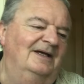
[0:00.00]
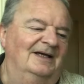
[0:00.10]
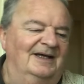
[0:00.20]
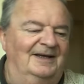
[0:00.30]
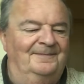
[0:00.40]

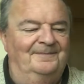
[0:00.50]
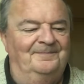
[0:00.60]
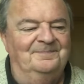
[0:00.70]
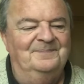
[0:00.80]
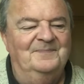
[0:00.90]

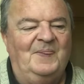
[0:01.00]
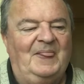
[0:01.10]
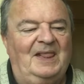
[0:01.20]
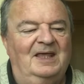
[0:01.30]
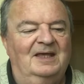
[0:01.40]

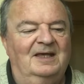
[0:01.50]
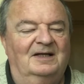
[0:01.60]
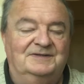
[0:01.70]
I'll